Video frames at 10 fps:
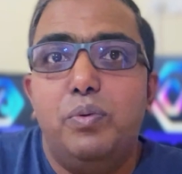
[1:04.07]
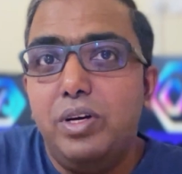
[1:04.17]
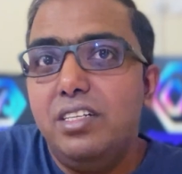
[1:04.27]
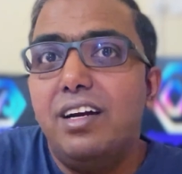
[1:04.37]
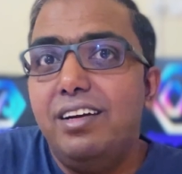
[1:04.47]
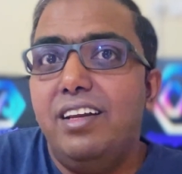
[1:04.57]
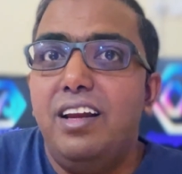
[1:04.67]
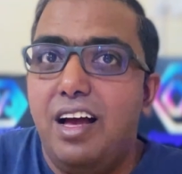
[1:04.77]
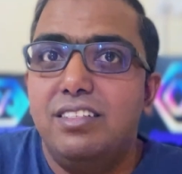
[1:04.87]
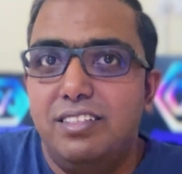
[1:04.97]
wasn't until
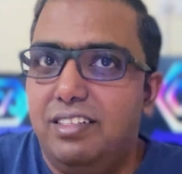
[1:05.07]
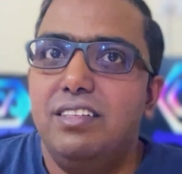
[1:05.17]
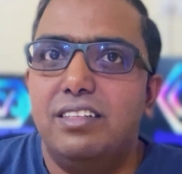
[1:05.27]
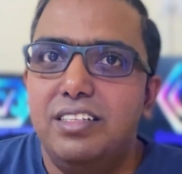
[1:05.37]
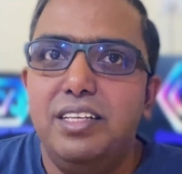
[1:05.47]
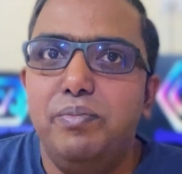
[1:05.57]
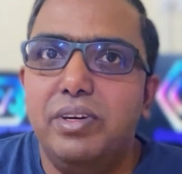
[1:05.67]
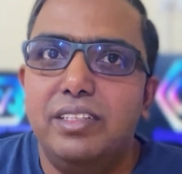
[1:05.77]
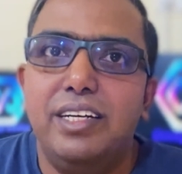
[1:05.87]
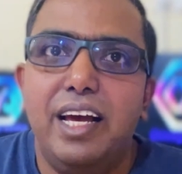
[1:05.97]
last year,
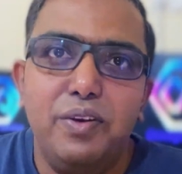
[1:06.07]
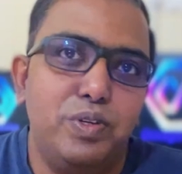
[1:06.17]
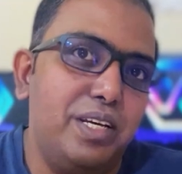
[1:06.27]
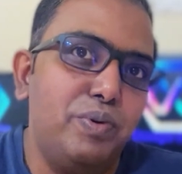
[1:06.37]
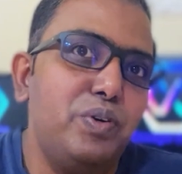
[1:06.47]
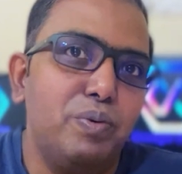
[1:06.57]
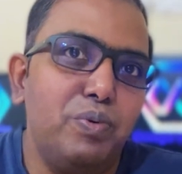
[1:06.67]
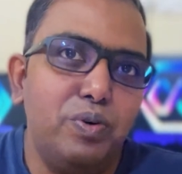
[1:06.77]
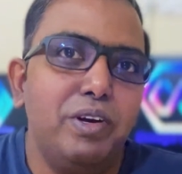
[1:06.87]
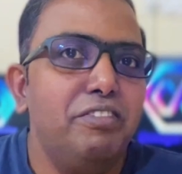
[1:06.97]
December, that I was able to
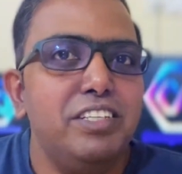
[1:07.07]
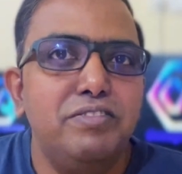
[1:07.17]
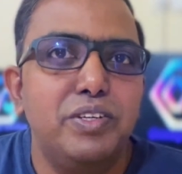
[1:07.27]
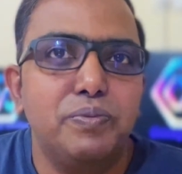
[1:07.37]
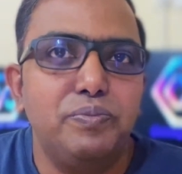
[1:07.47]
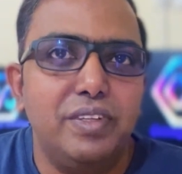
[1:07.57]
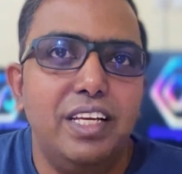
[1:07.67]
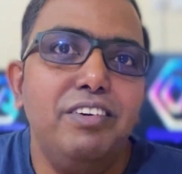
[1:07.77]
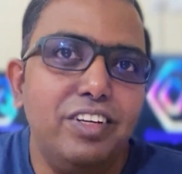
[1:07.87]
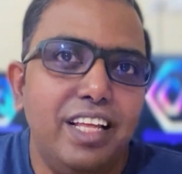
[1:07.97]
upload my first video.
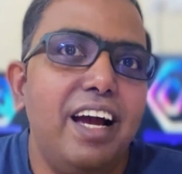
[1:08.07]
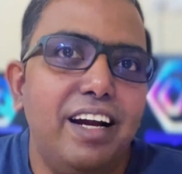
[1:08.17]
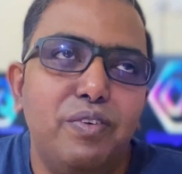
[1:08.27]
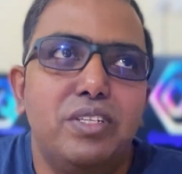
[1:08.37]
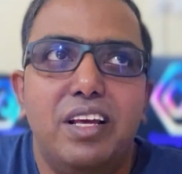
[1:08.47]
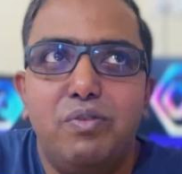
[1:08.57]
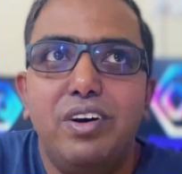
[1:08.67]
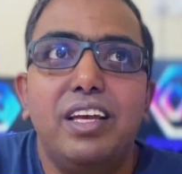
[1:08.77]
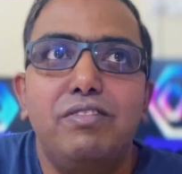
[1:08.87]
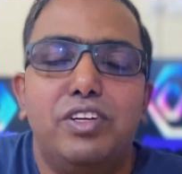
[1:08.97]
Even on that, I was like
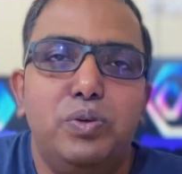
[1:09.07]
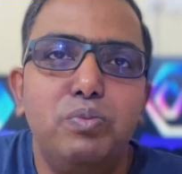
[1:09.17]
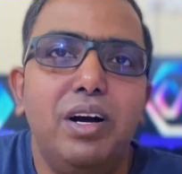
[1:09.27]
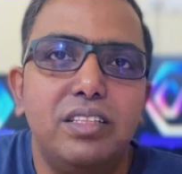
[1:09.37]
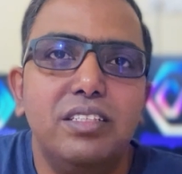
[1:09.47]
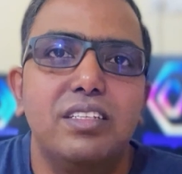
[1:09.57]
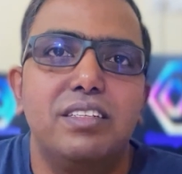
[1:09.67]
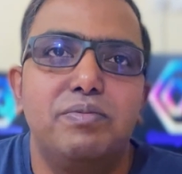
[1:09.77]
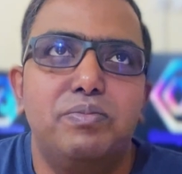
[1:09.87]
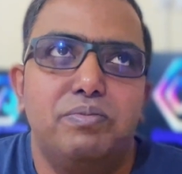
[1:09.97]
working for 2 months,
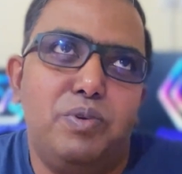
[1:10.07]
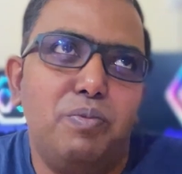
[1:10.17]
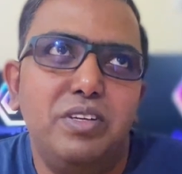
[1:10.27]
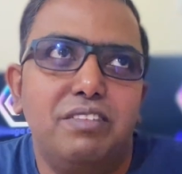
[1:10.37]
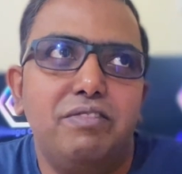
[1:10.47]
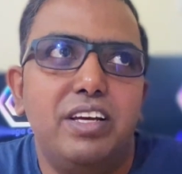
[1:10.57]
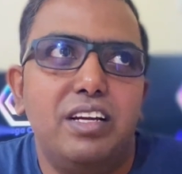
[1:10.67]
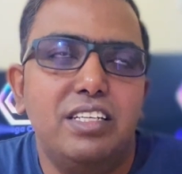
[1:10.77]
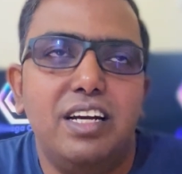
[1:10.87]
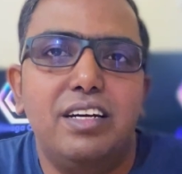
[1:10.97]
probably somewhere
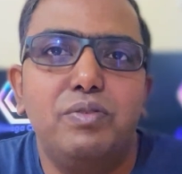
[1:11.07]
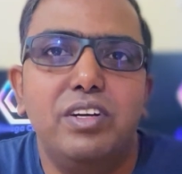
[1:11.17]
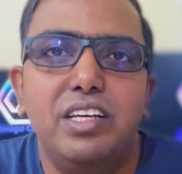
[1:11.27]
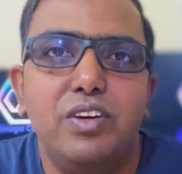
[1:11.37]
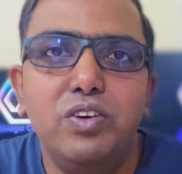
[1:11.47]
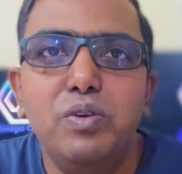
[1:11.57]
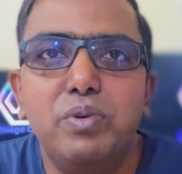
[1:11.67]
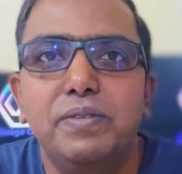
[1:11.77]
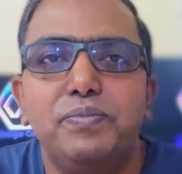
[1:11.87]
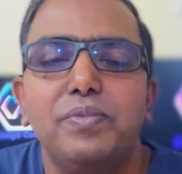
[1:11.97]
I started working in
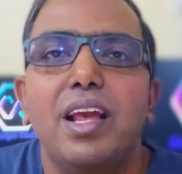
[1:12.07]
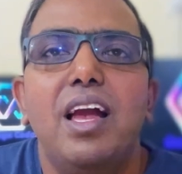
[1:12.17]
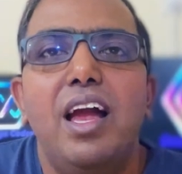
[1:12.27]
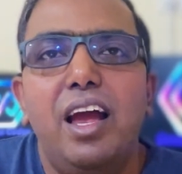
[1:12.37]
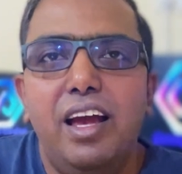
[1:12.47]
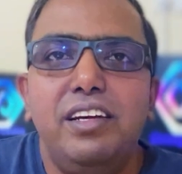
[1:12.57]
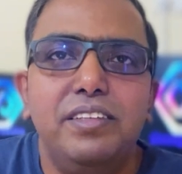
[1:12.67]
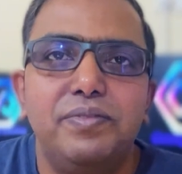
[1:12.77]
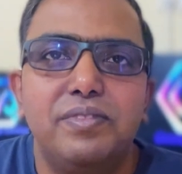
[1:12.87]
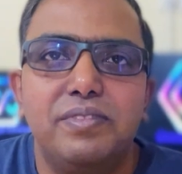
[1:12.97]
October. And
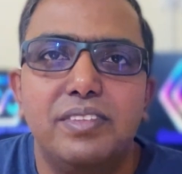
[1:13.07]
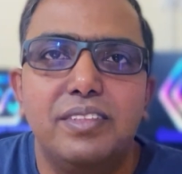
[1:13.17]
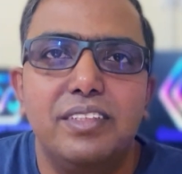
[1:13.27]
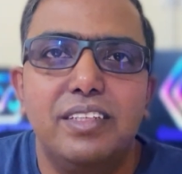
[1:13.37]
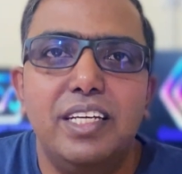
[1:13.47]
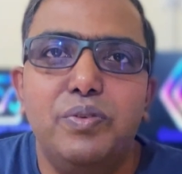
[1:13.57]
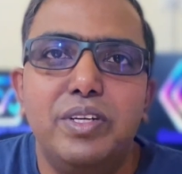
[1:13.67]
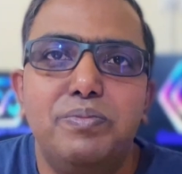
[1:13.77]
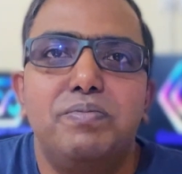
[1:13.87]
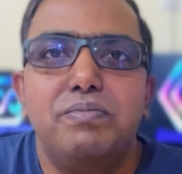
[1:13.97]
it
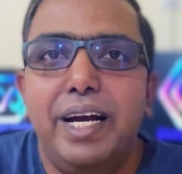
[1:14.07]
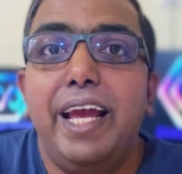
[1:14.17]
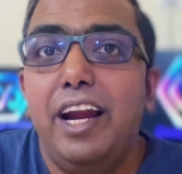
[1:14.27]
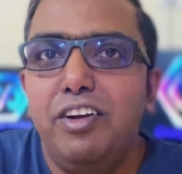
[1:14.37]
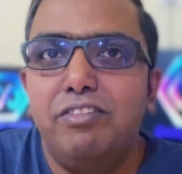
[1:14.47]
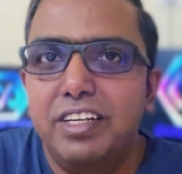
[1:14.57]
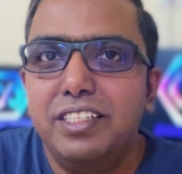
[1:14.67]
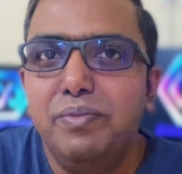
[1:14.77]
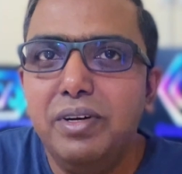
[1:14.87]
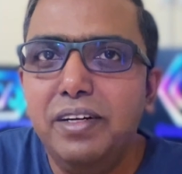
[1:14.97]
was by end of
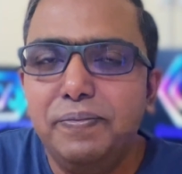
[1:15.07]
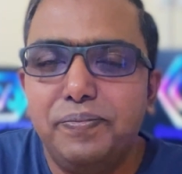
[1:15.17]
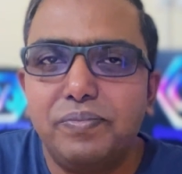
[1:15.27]
December,